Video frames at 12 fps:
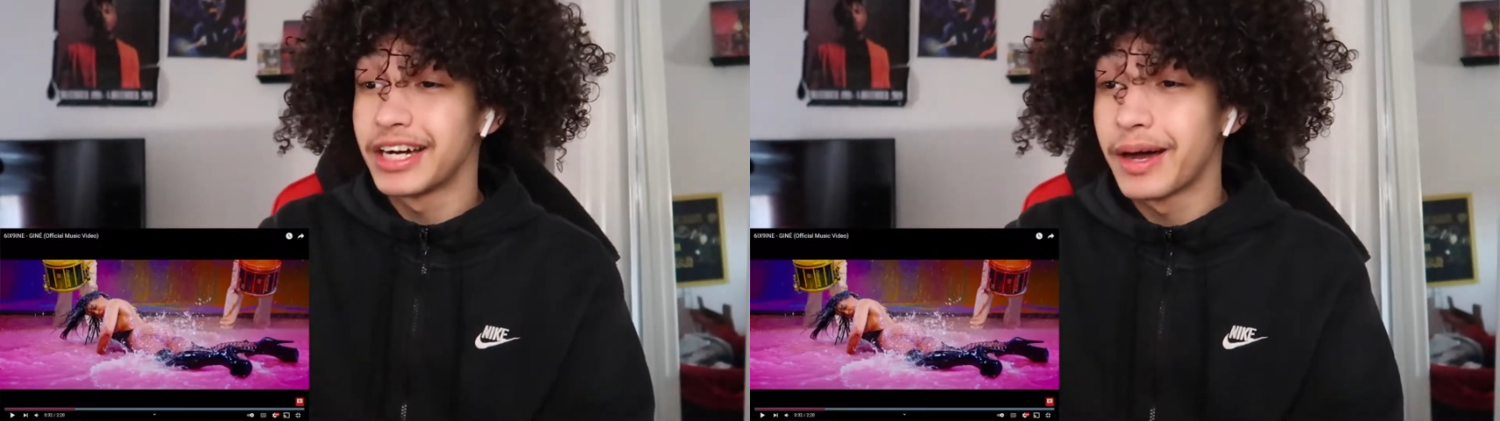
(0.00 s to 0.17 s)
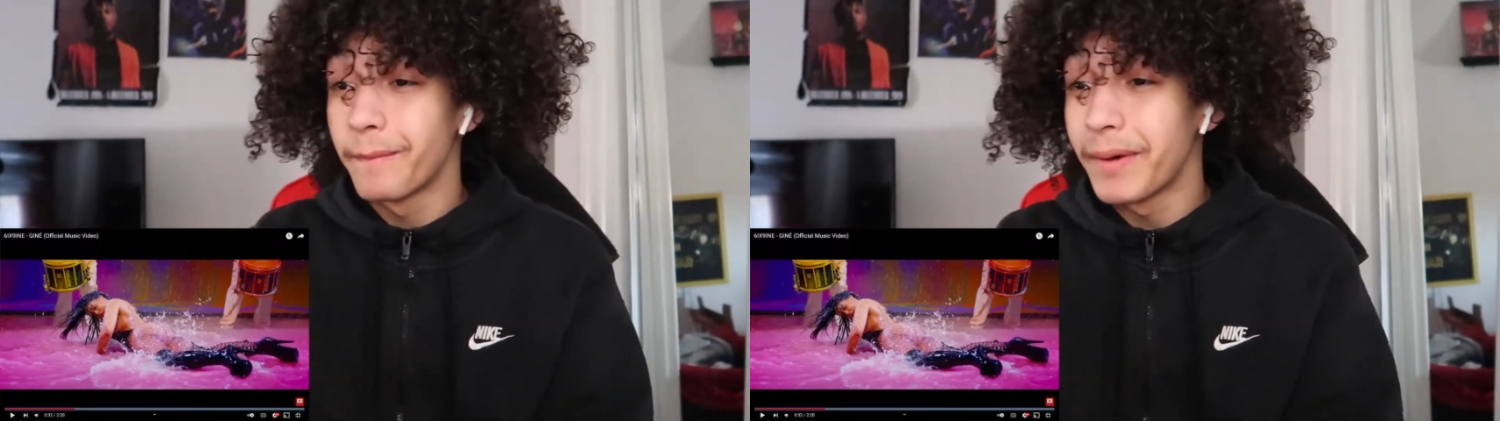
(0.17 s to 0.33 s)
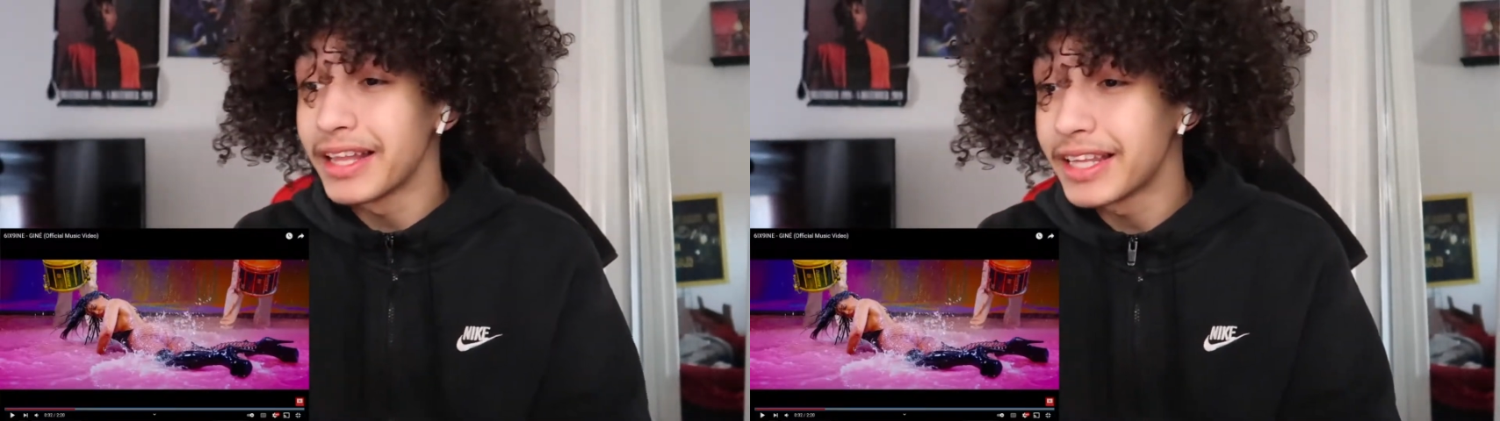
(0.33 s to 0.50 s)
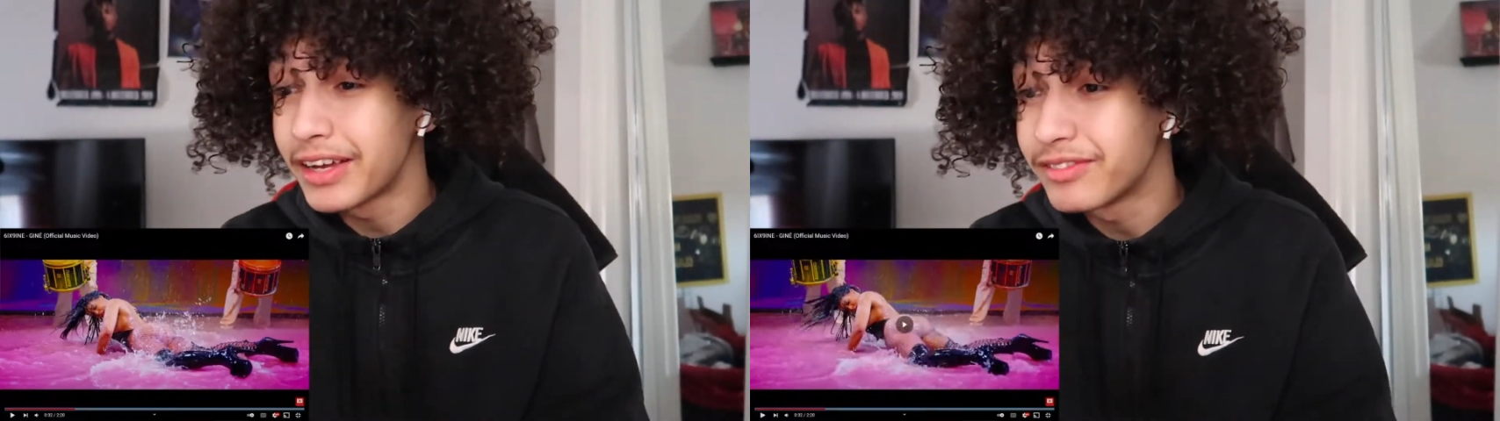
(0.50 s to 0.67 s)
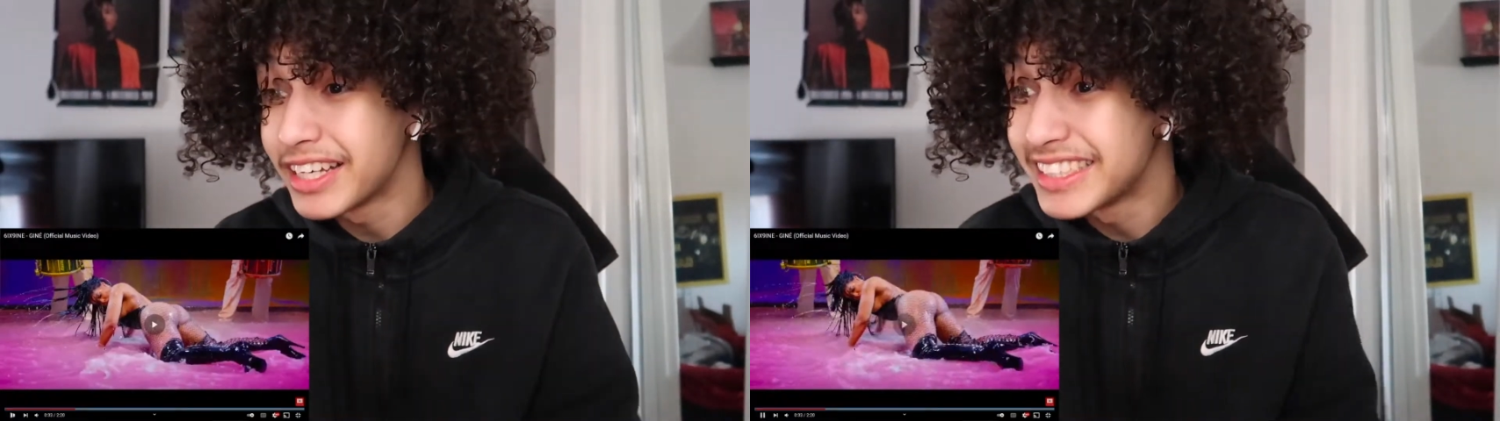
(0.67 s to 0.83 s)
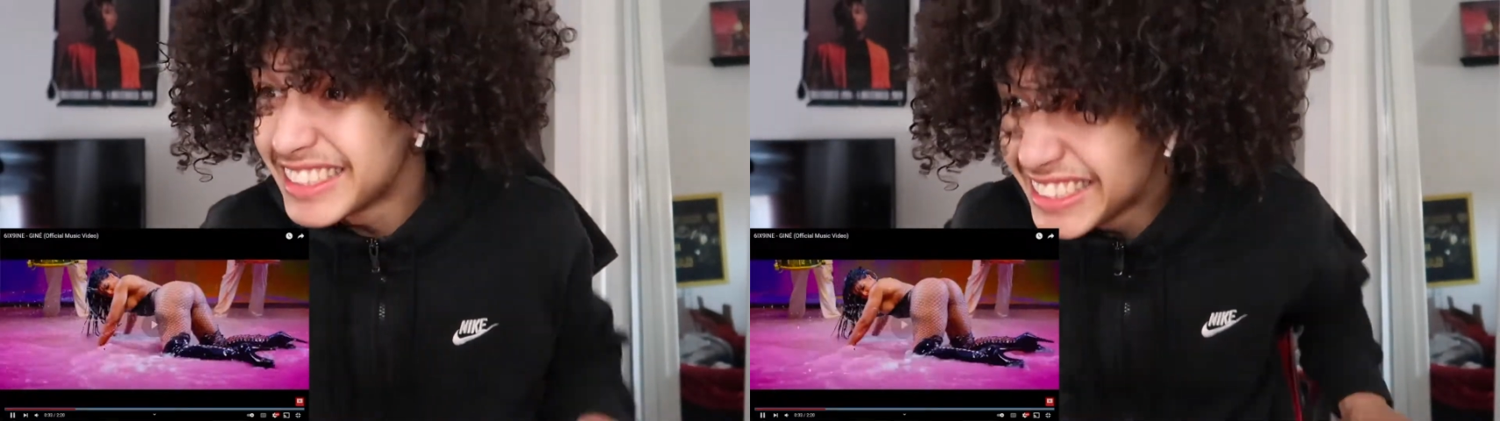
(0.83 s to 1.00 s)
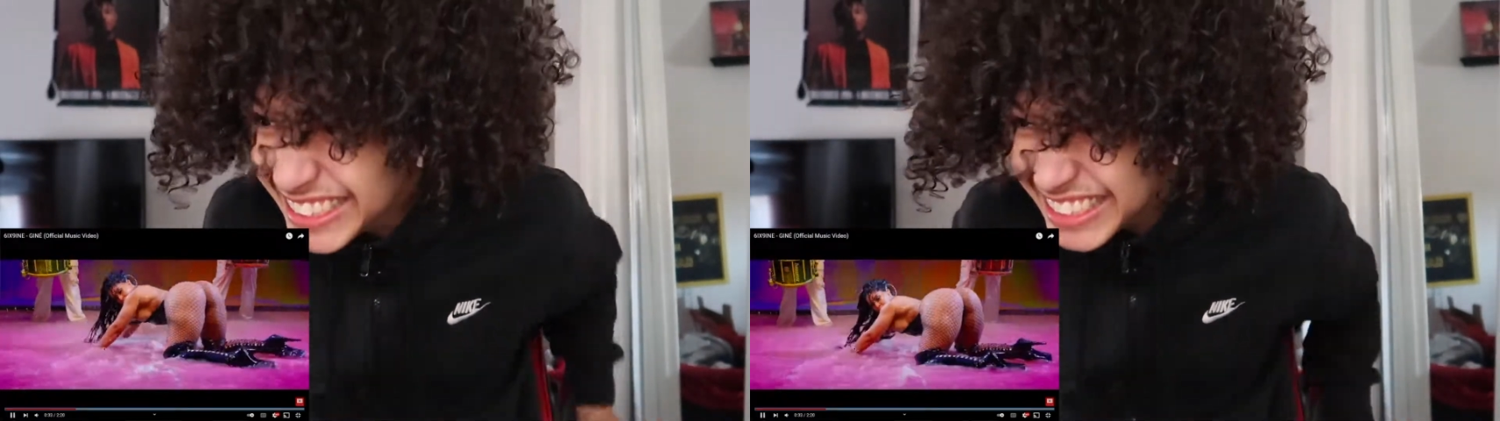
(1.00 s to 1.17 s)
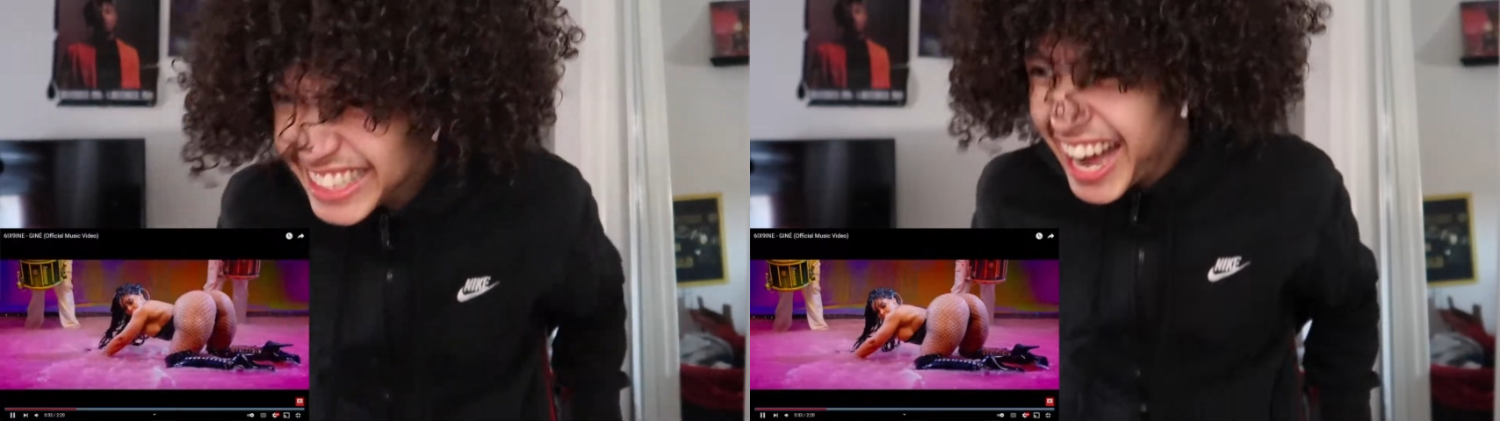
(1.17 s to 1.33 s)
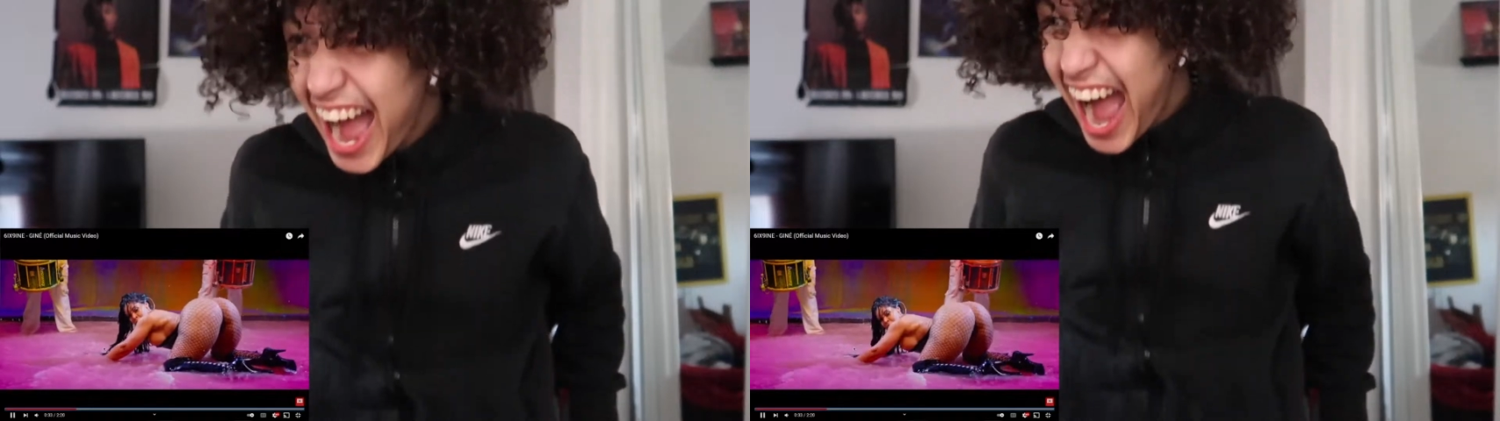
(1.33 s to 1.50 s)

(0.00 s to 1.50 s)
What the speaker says: her in my life, like, so yeah.